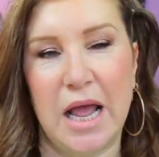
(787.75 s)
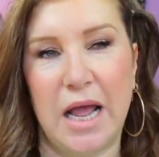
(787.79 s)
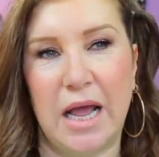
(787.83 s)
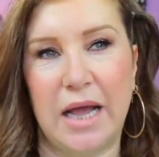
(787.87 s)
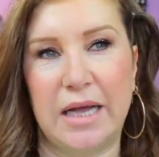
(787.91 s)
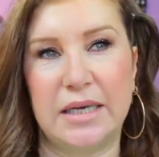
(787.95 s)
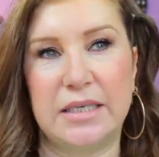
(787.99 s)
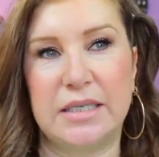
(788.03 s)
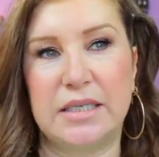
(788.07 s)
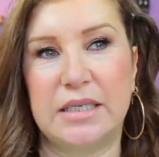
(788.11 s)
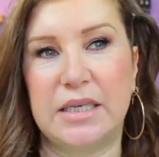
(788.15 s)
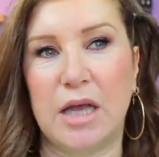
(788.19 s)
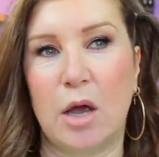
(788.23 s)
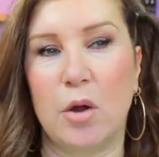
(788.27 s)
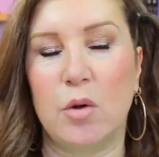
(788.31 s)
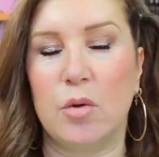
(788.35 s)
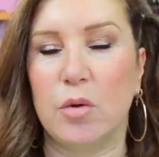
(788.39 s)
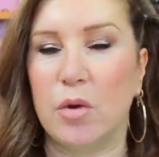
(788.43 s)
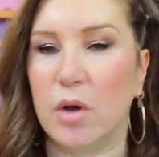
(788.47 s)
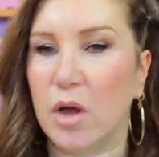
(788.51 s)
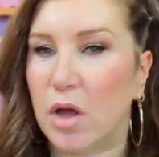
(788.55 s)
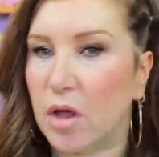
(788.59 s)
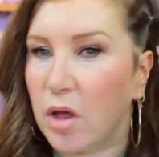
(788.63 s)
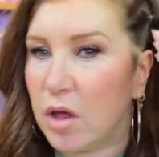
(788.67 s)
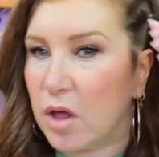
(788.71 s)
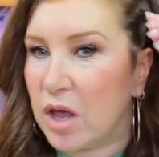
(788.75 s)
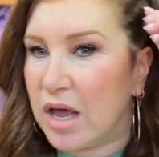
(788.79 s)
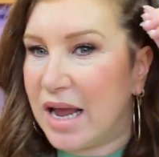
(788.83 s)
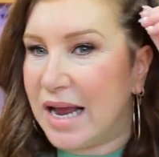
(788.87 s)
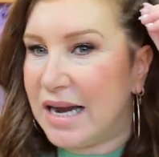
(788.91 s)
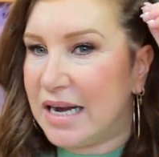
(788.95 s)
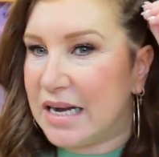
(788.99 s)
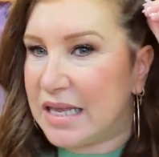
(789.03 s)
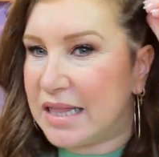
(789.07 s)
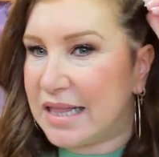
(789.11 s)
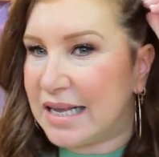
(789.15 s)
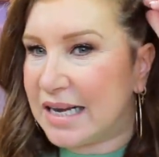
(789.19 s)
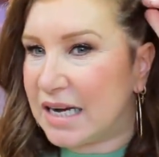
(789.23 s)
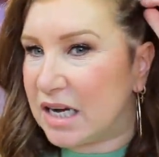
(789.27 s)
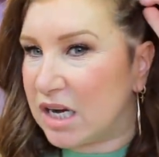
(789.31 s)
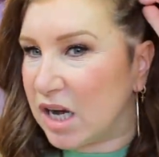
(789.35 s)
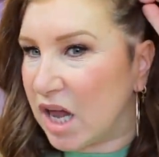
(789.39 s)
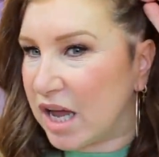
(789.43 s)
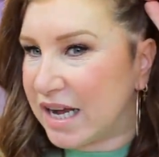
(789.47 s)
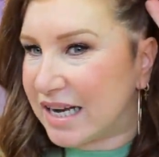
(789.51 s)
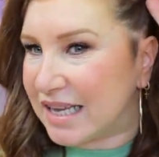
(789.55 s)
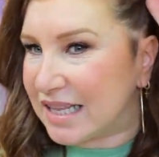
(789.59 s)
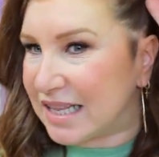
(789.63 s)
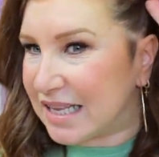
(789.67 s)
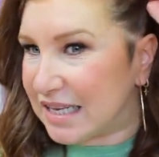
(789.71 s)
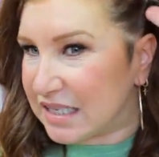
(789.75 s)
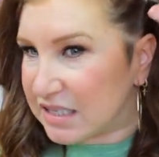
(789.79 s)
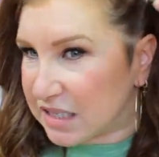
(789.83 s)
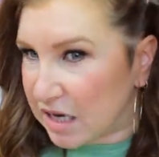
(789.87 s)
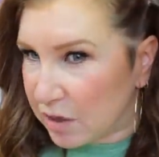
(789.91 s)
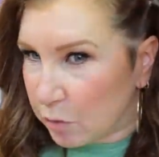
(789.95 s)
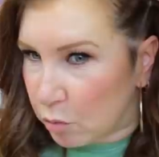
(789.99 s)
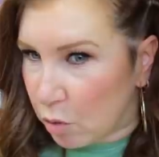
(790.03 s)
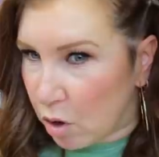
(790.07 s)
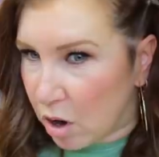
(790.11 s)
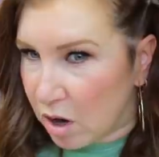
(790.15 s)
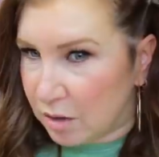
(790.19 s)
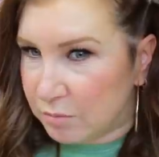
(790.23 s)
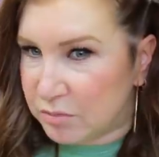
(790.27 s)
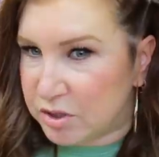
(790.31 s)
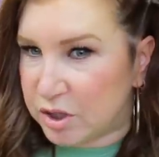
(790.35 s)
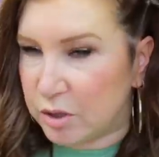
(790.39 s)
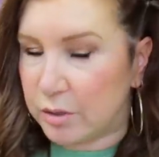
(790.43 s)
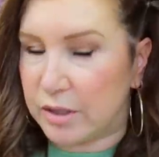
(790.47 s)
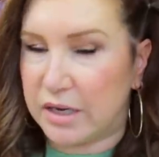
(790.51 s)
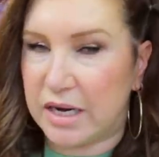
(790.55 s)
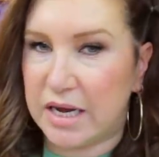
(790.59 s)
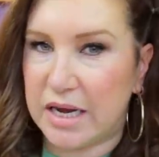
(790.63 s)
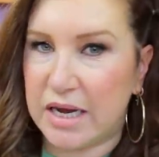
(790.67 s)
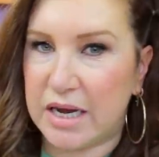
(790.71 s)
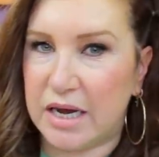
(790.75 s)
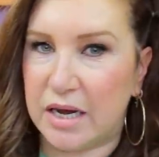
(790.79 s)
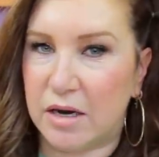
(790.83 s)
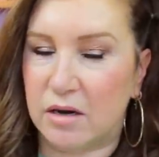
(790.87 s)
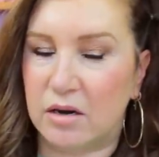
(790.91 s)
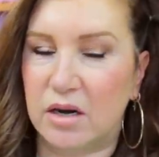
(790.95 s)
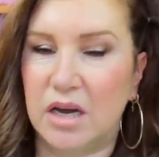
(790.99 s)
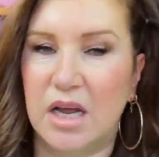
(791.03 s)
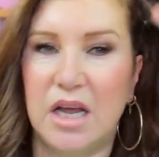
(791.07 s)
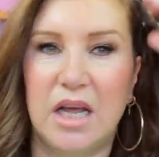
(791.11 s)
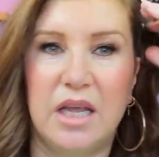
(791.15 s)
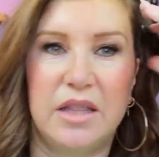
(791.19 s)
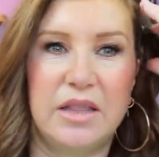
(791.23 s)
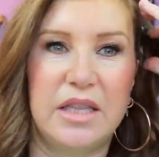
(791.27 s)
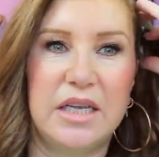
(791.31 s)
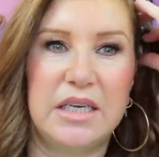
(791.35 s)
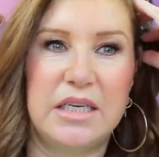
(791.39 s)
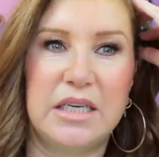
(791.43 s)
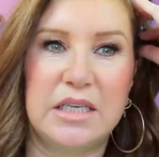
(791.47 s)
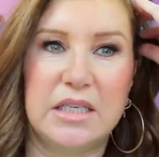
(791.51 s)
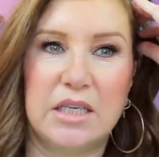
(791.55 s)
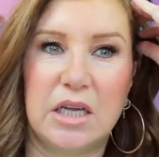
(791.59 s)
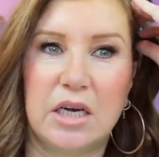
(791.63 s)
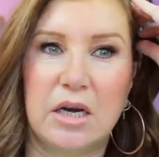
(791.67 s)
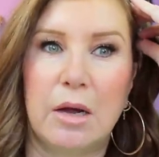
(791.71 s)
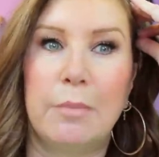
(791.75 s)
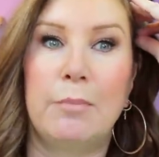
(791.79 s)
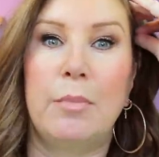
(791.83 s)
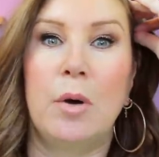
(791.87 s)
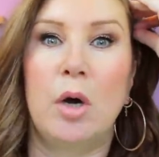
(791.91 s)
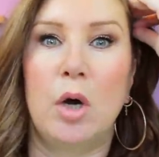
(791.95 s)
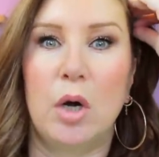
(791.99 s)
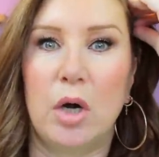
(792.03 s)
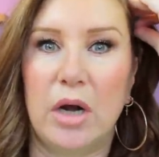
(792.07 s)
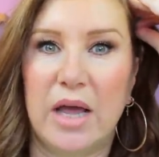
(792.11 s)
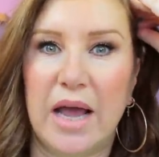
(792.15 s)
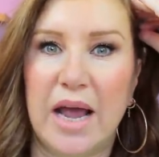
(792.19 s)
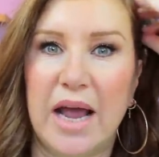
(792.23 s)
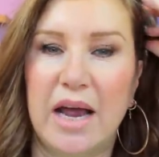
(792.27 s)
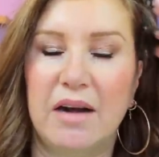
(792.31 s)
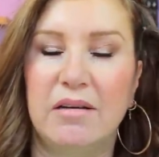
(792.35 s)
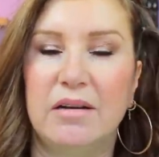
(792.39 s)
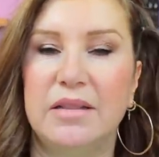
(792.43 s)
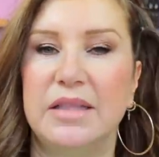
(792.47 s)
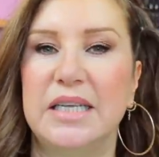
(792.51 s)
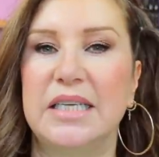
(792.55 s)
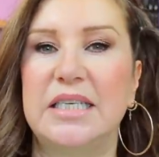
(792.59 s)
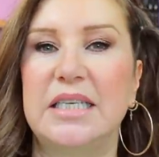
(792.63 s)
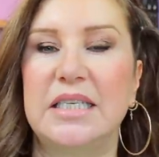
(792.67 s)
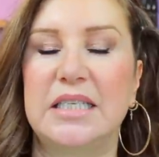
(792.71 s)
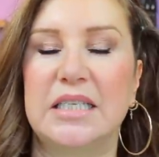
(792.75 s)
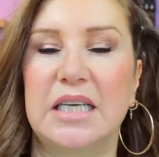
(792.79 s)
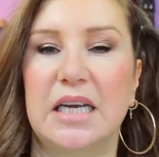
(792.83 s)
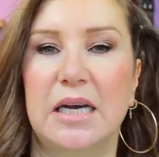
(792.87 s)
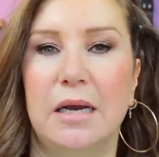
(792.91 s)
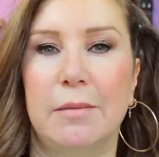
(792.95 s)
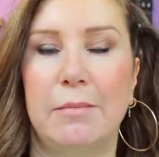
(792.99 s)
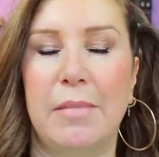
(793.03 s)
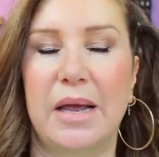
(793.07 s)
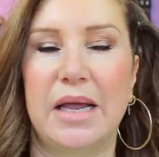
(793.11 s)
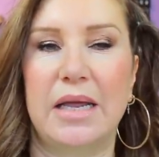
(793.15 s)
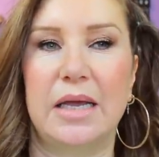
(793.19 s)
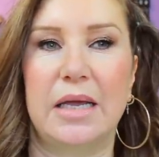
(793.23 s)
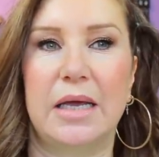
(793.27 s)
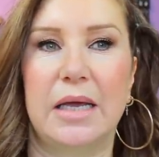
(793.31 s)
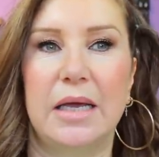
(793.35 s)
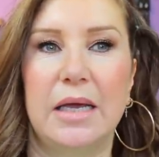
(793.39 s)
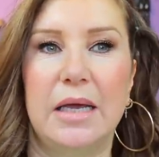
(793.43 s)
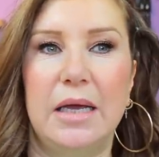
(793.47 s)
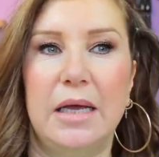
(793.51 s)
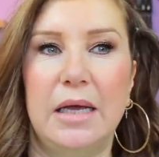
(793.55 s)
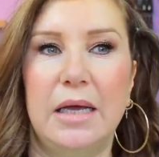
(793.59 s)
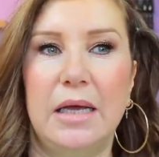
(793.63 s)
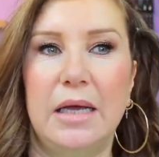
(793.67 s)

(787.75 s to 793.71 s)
And so anything like this, like what I'm doing here, this is gonna pull hair and this is gonna make